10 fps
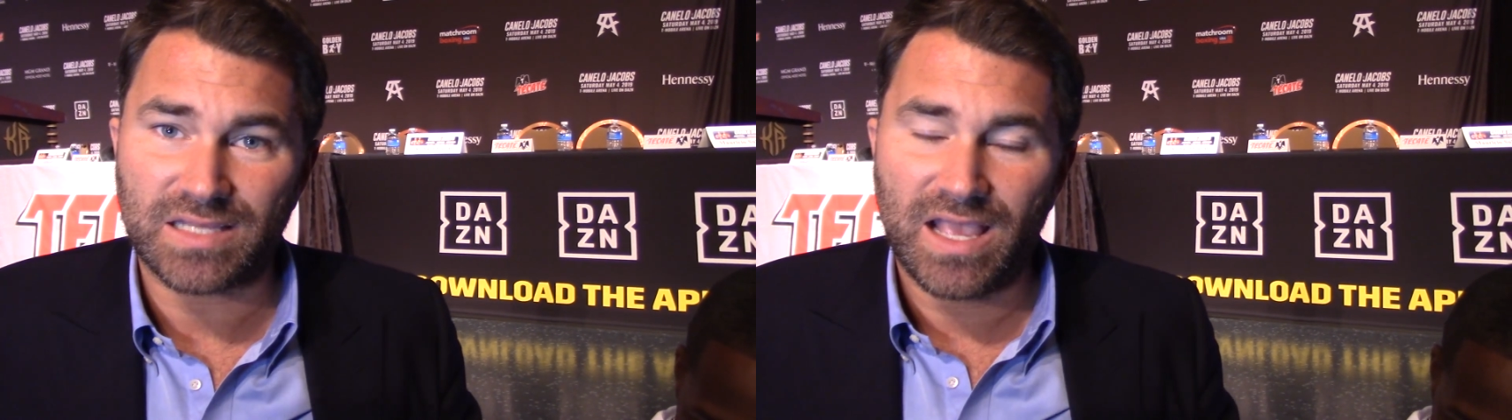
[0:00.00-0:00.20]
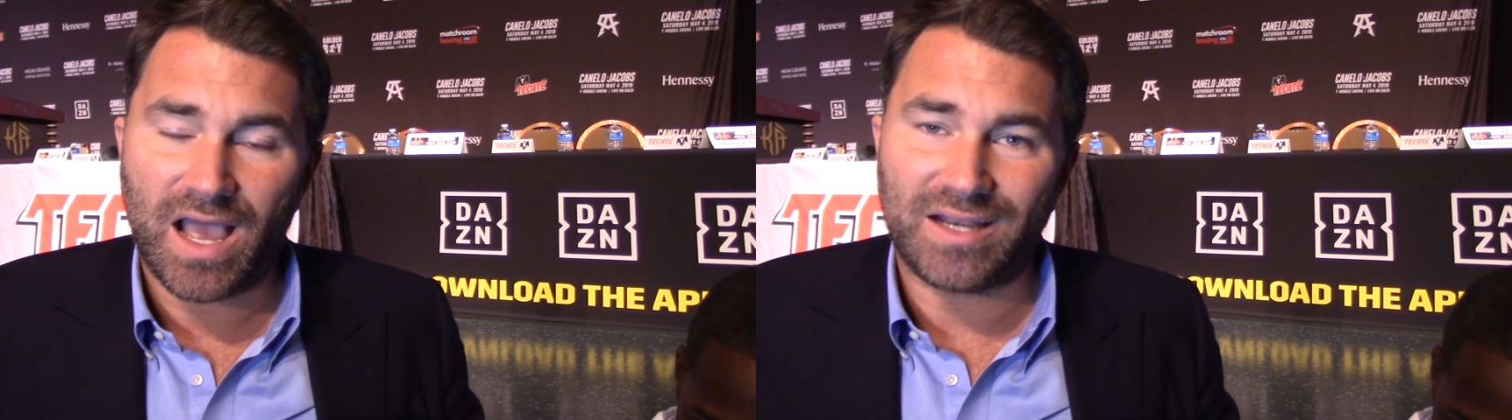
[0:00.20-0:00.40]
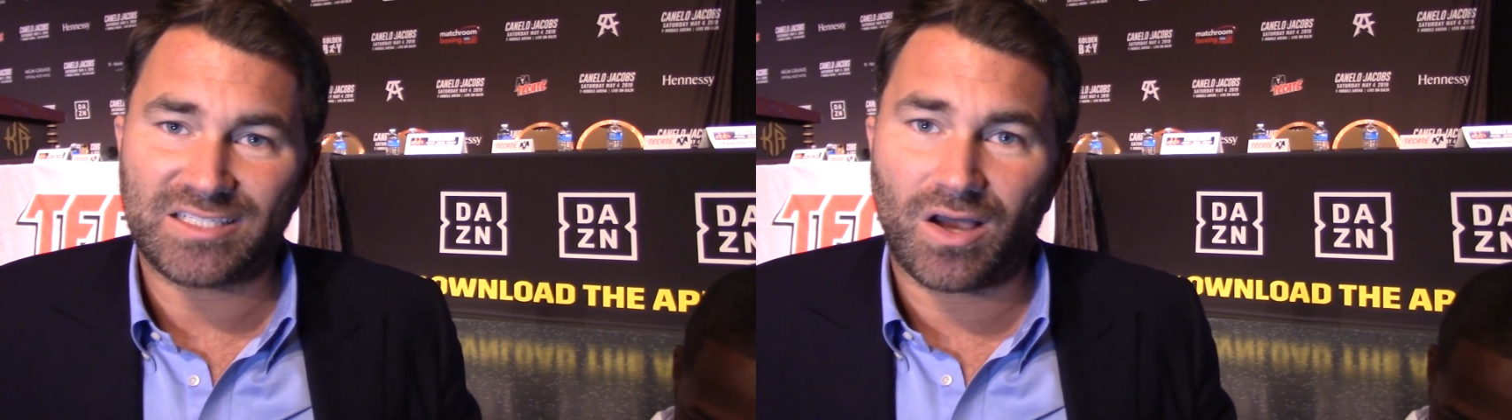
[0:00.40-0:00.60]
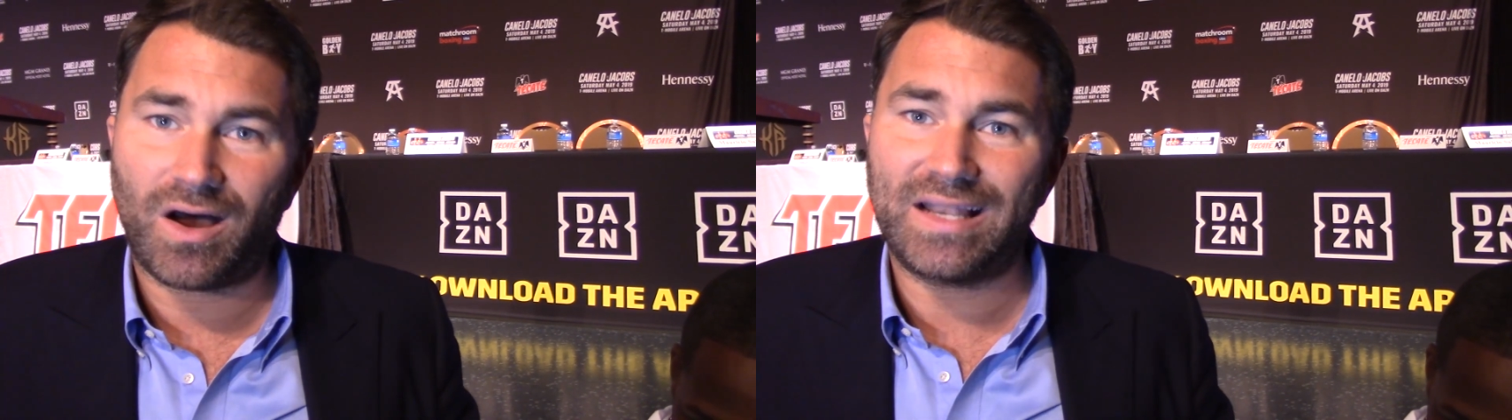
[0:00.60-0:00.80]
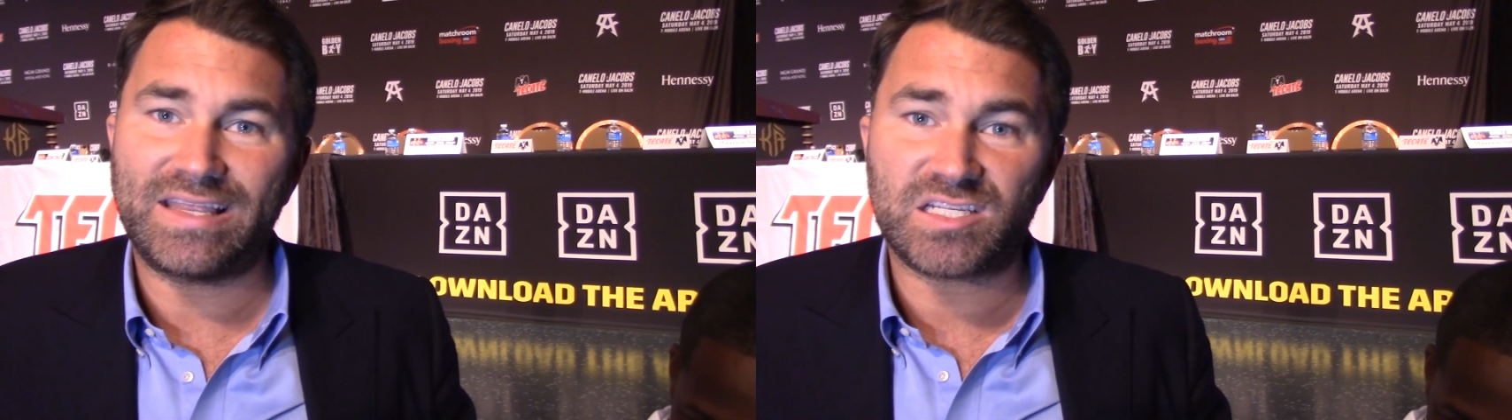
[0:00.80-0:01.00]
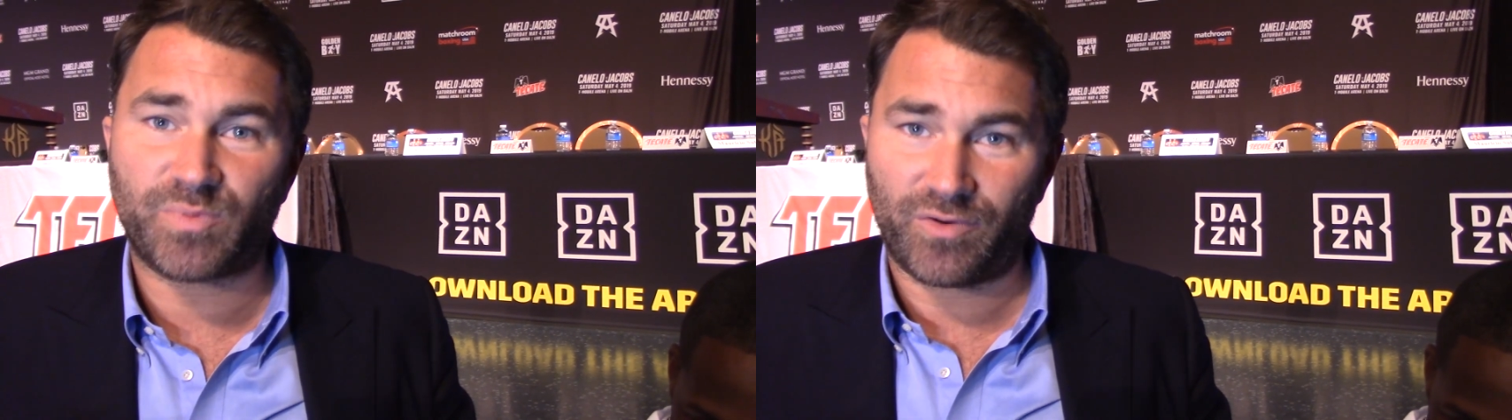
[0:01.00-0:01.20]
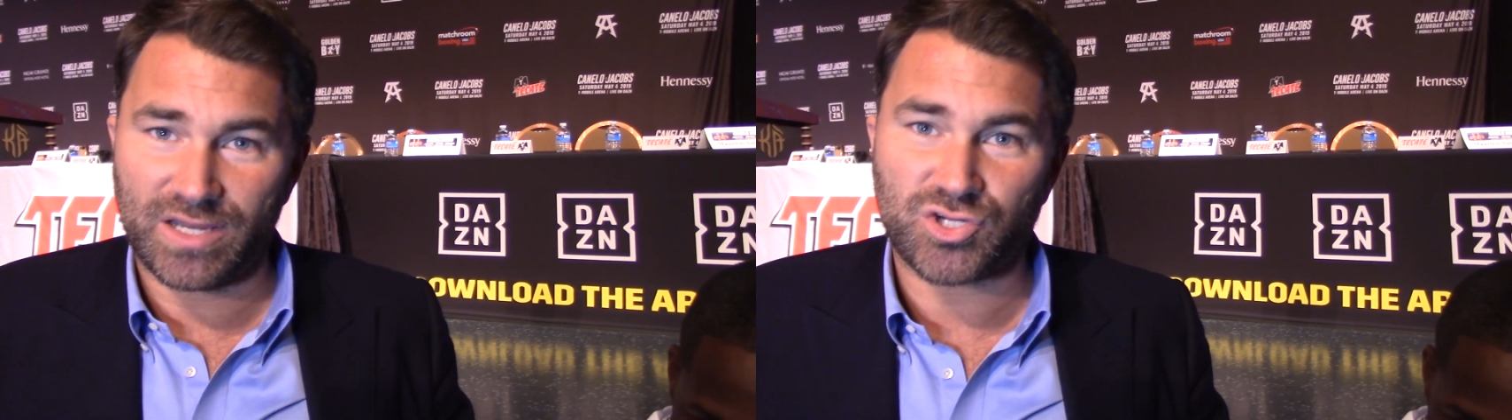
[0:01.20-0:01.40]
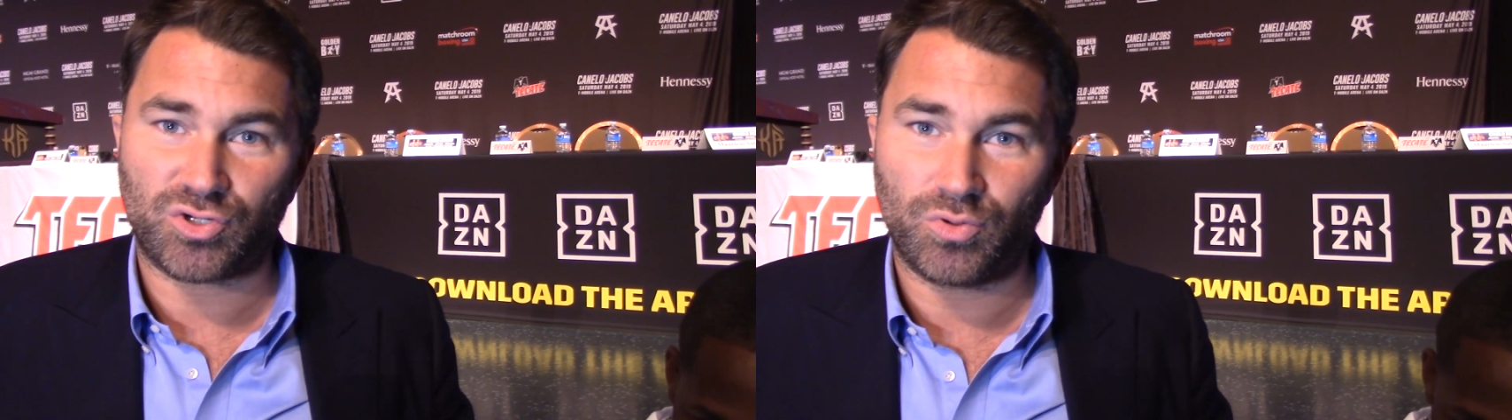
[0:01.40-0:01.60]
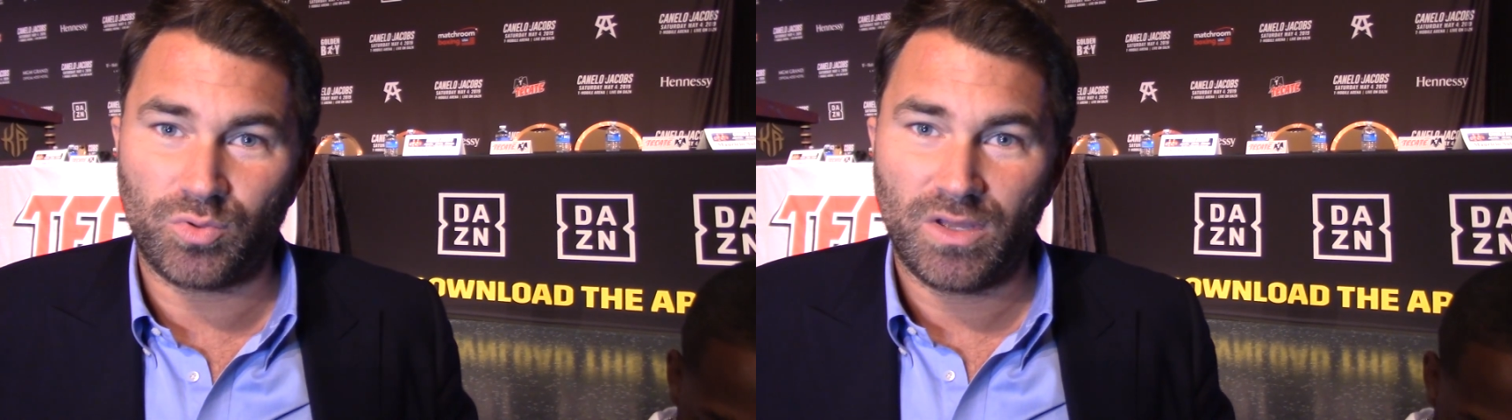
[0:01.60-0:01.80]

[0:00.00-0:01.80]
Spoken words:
and it's highly inspirational